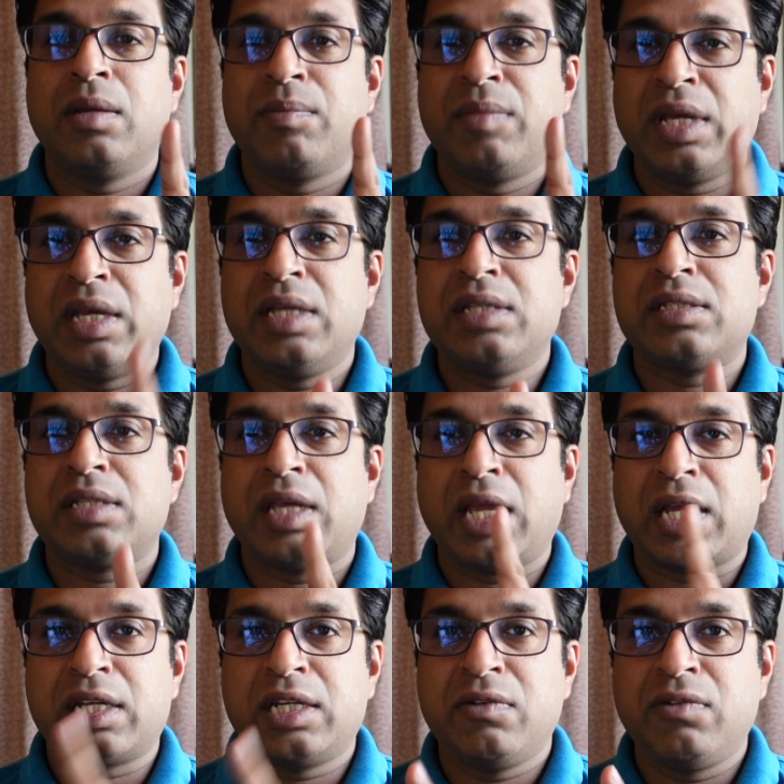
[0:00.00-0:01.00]
base
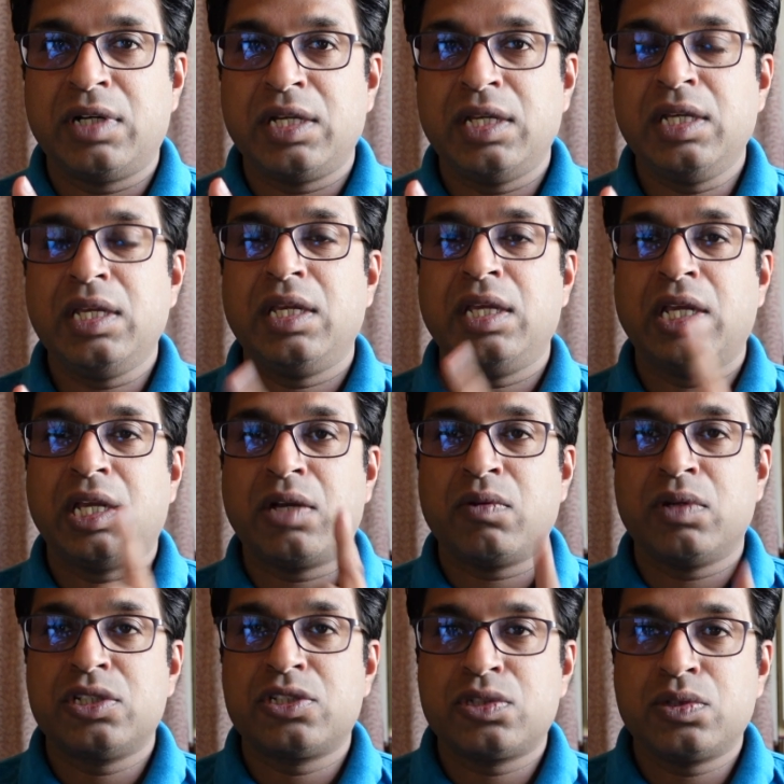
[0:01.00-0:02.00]
activity
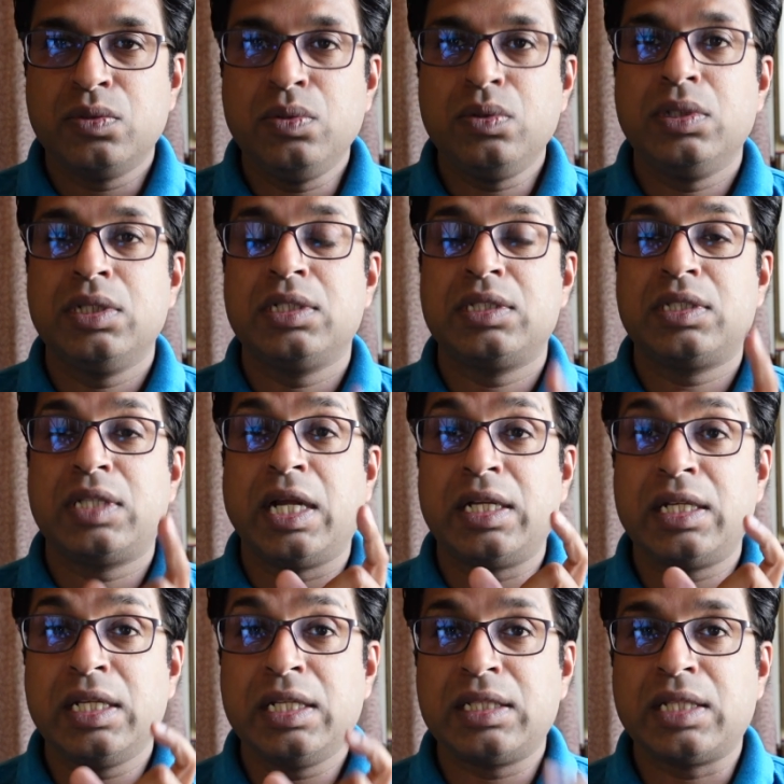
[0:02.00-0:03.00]
equals to
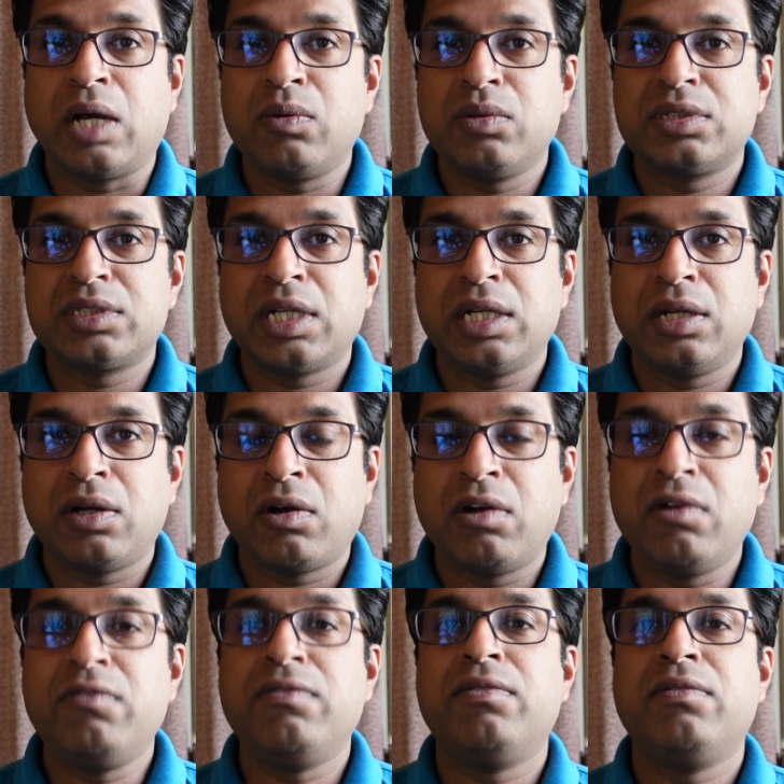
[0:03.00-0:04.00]
30,000
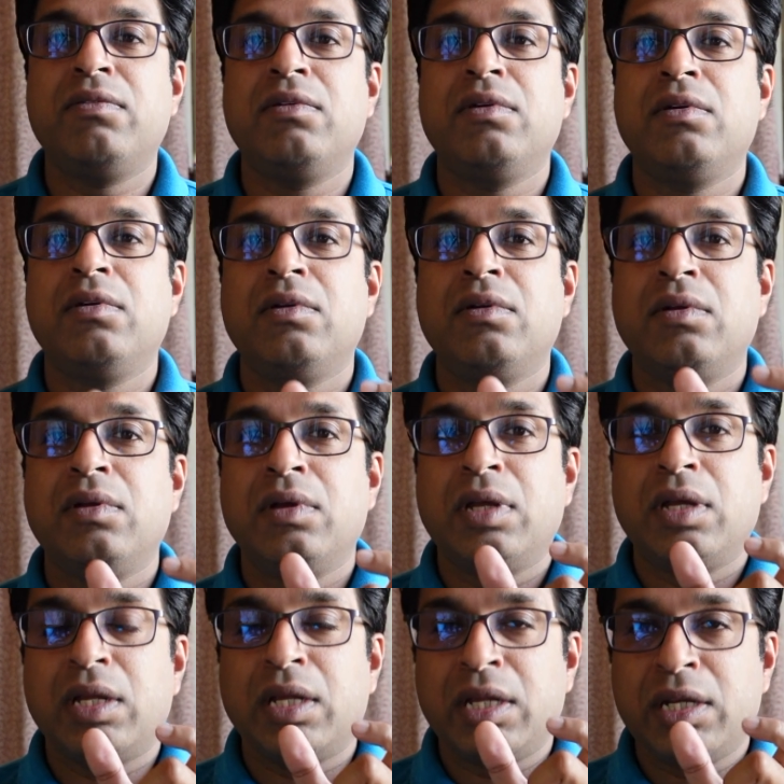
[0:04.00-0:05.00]
of
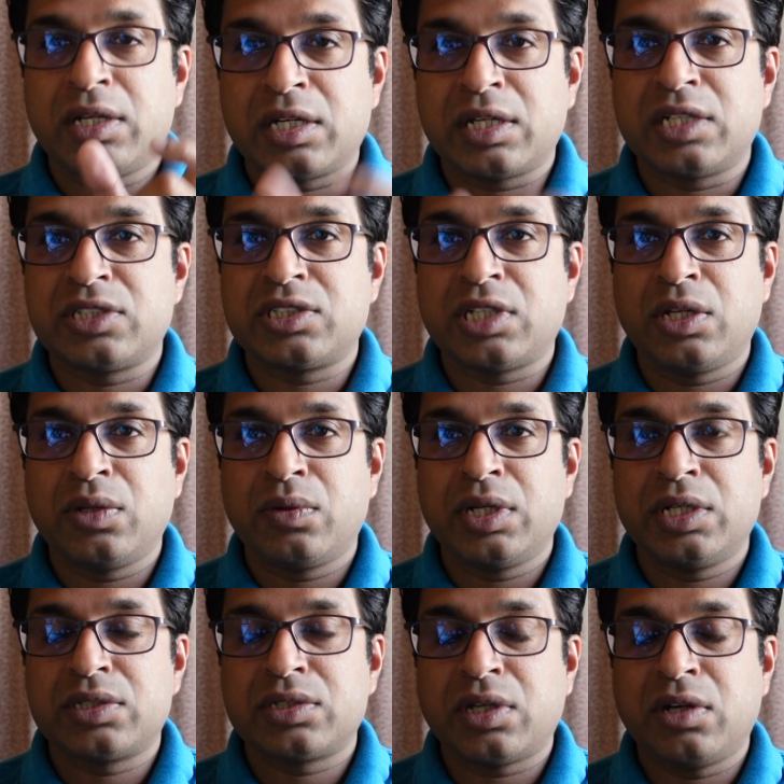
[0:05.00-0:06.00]
international
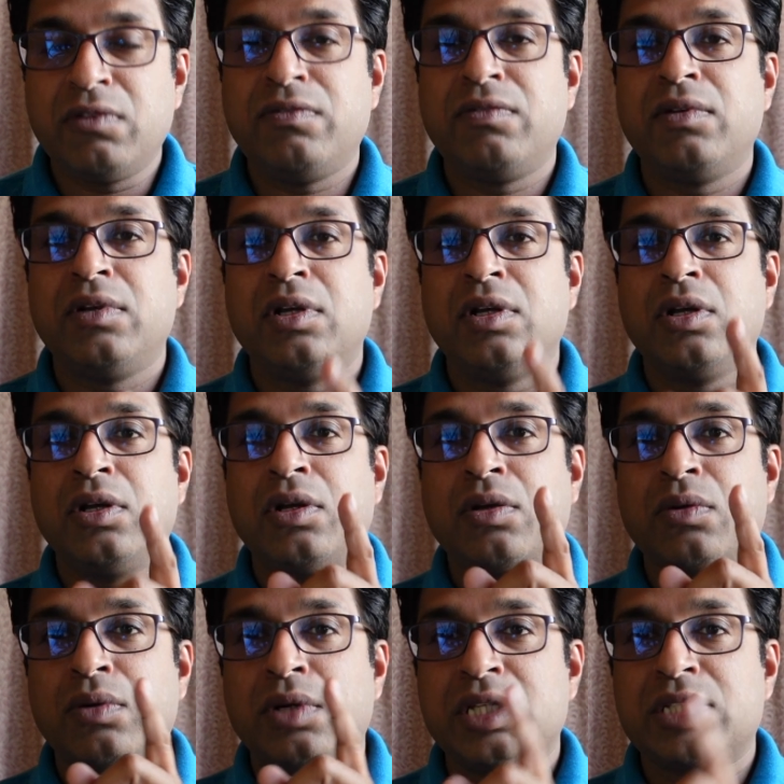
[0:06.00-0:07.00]
units of
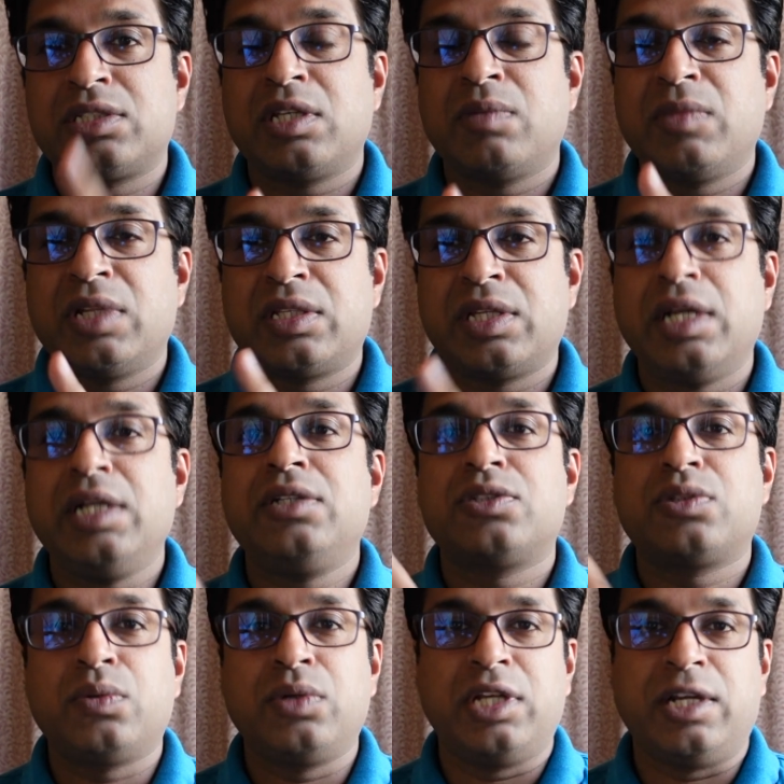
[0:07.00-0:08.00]
colistimethate
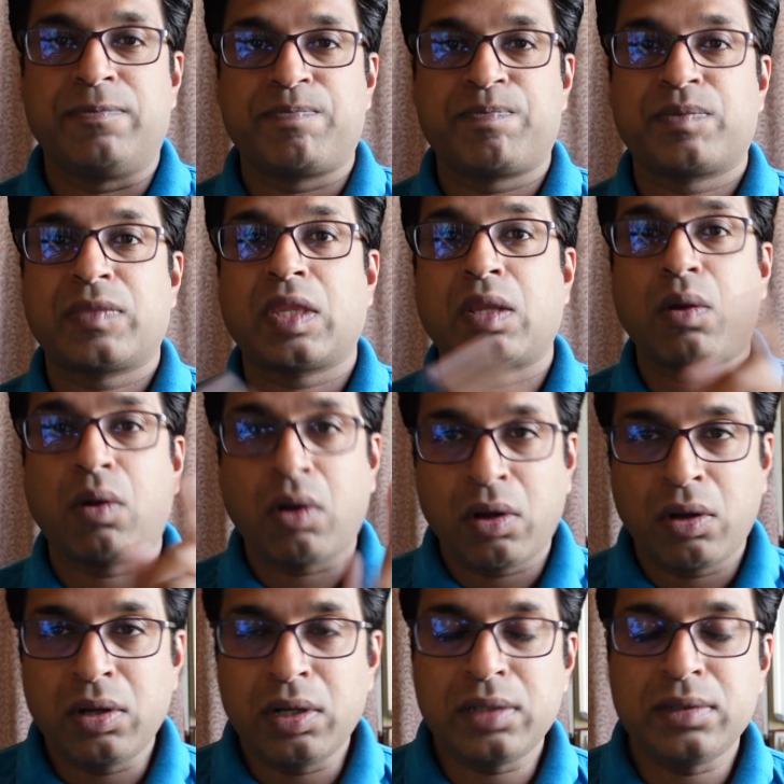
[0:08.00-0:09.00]
sodium,
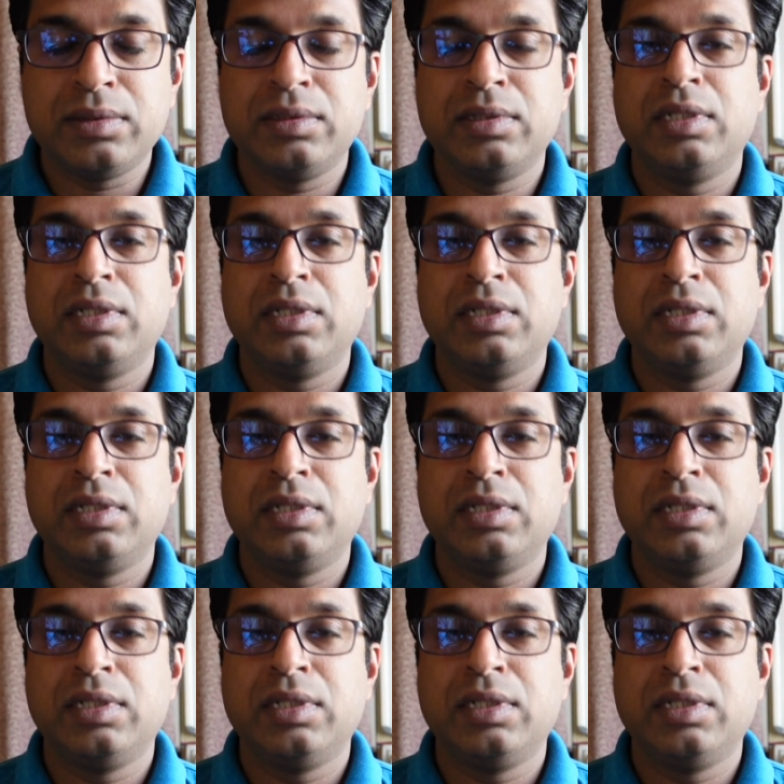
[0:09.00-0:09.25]
or